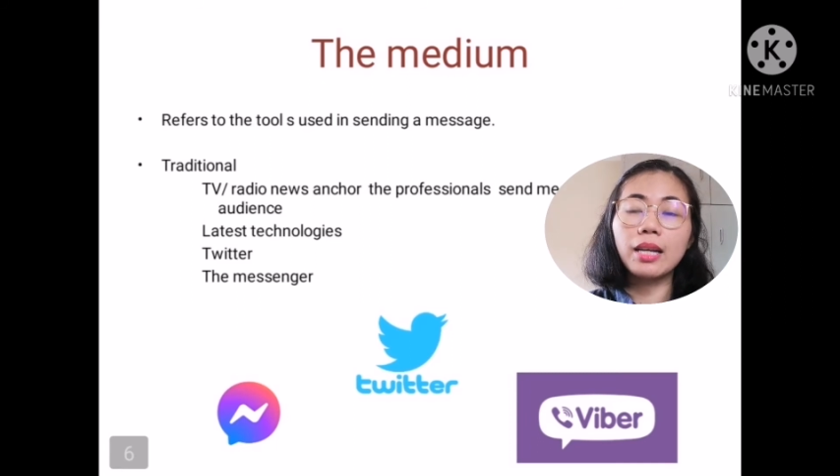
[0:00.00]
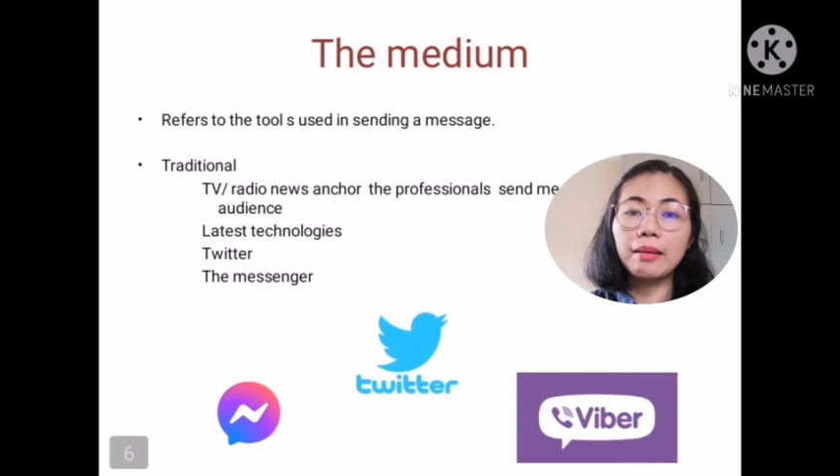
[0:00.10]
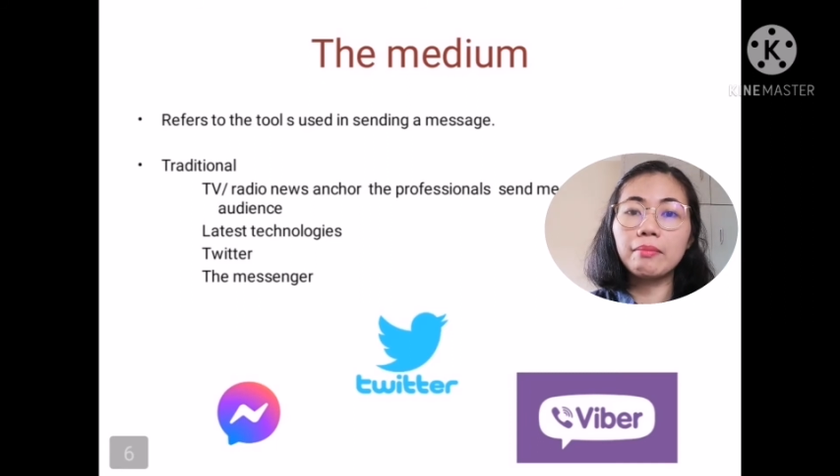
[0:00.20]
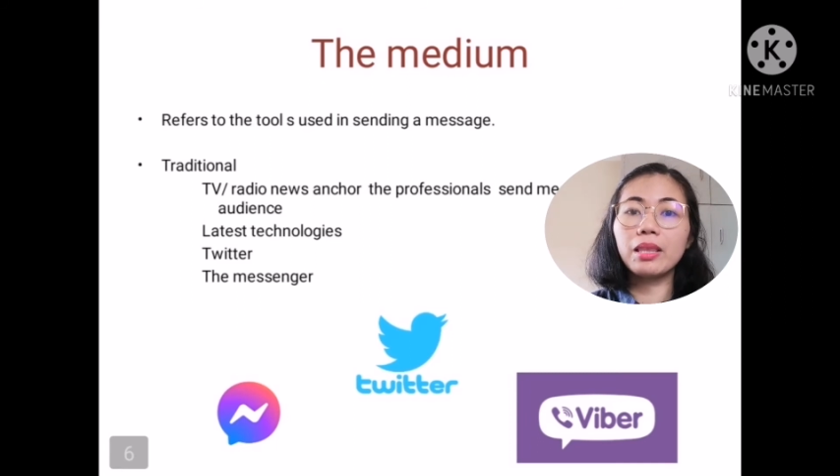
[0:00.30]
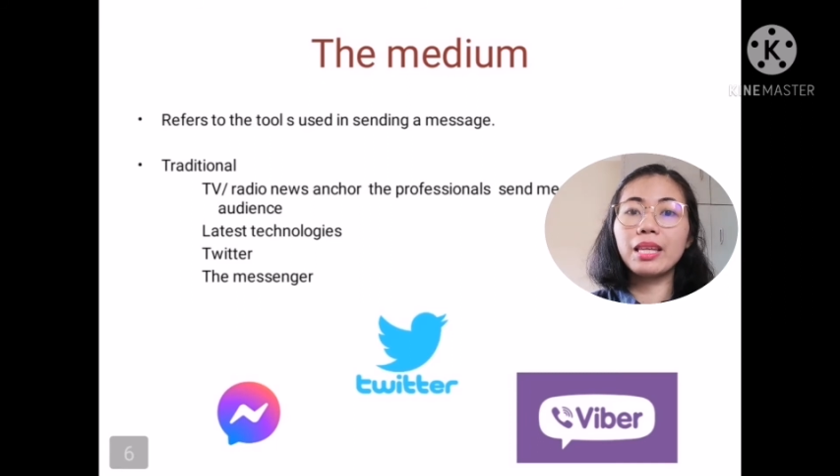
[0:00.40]

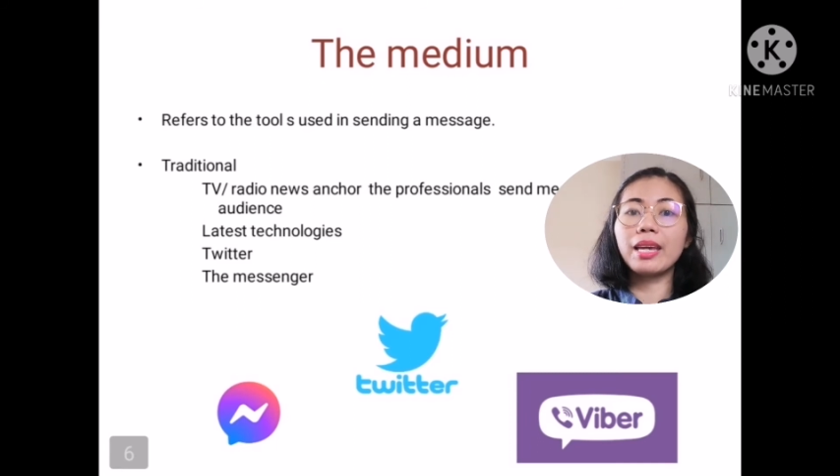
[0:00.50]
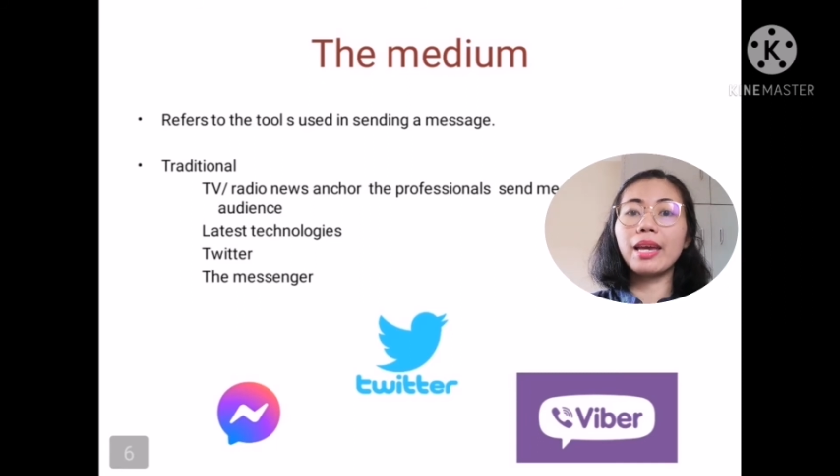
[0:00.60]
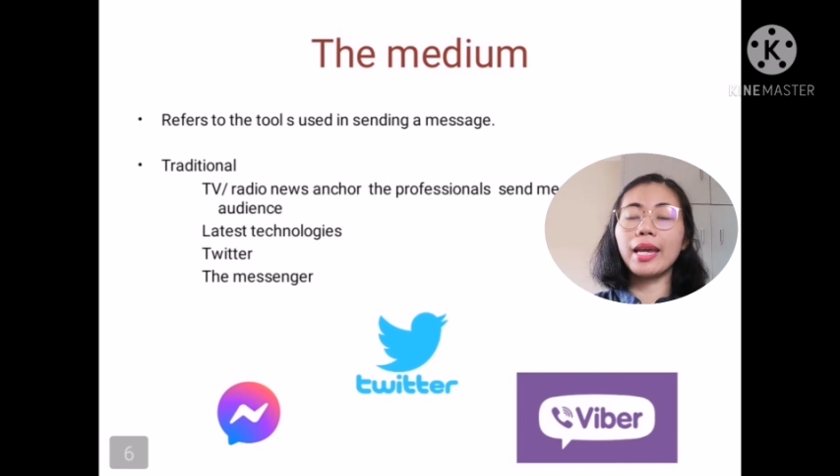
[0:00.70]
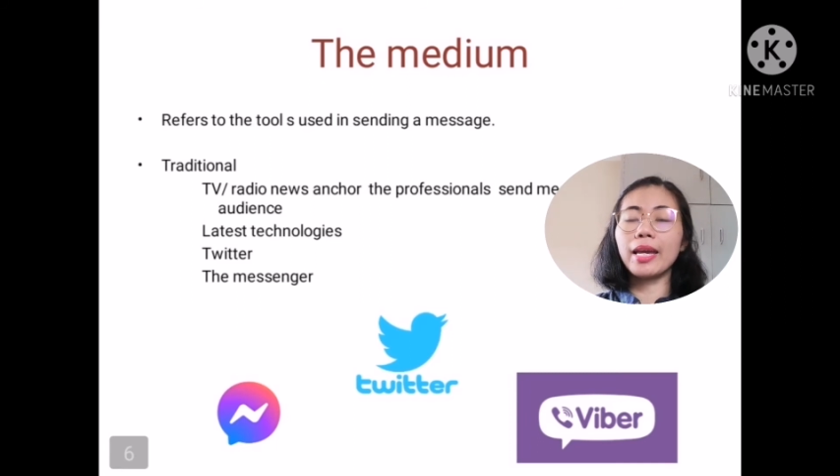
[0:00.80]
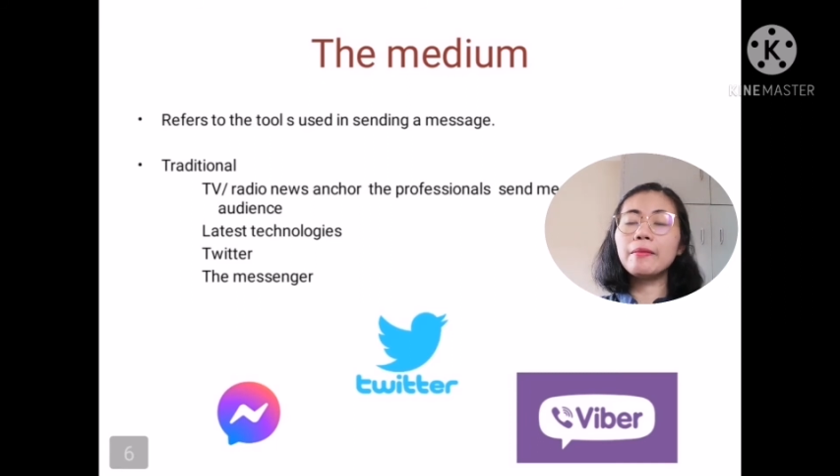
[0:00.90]
a
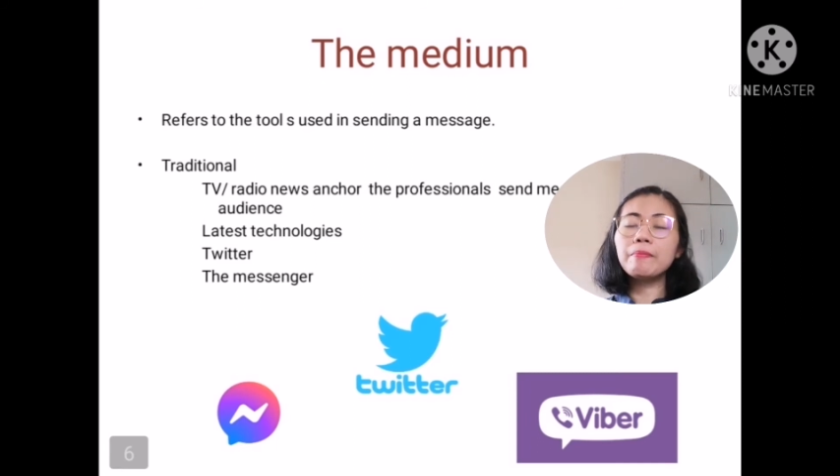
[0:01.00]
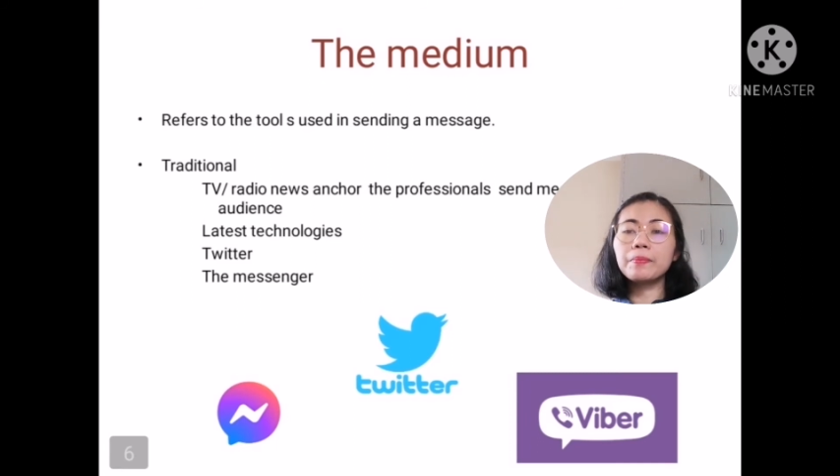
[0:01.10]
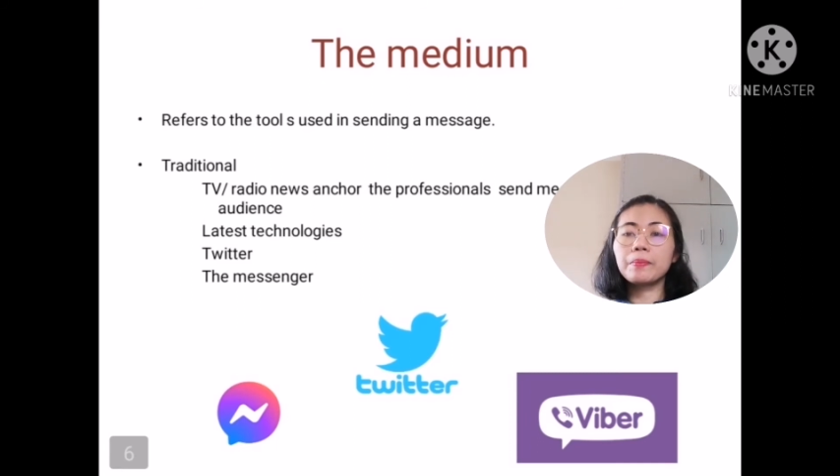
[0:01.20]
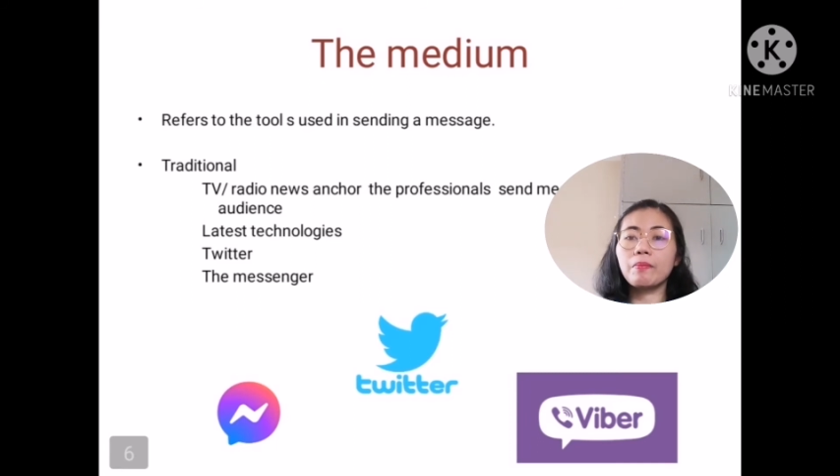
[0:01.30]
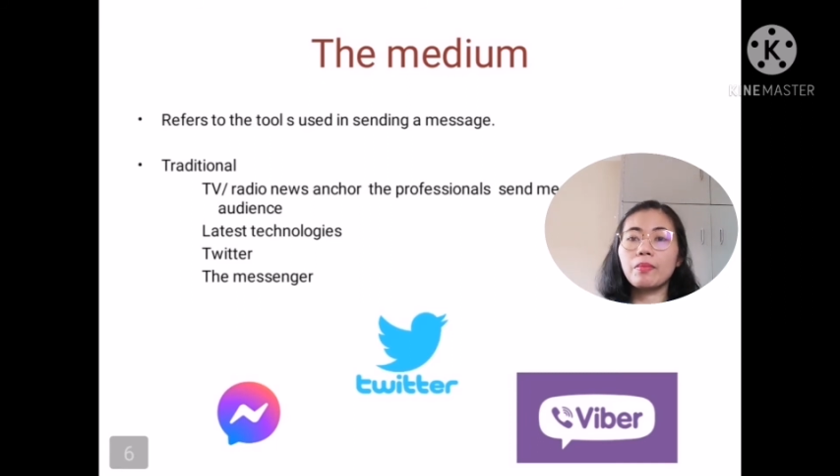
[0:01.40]
timely
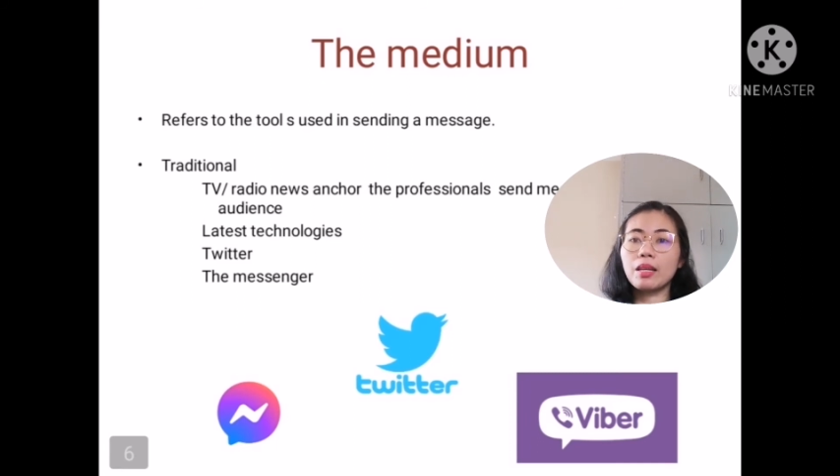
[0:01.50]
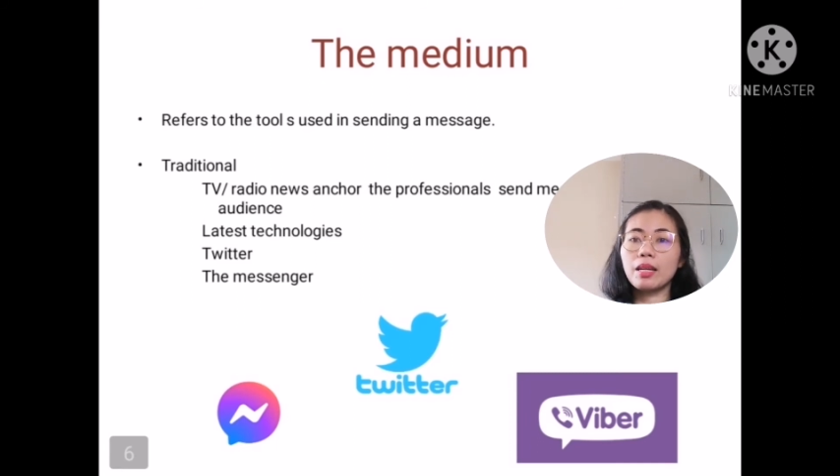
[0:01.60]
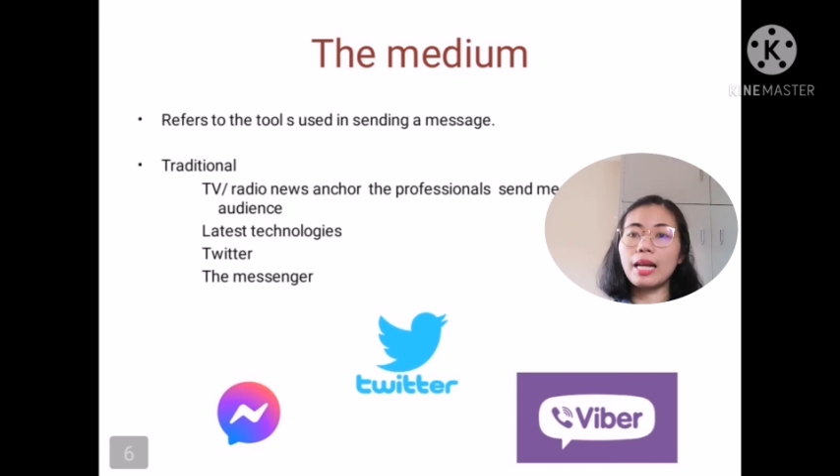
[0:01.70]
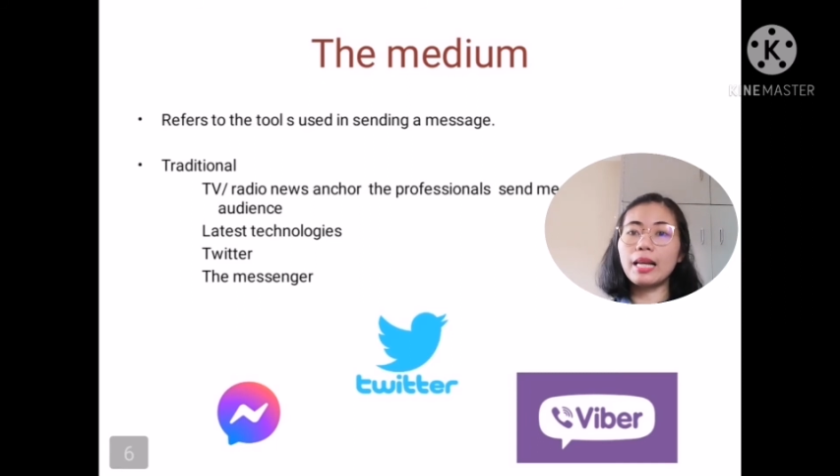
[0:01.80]
and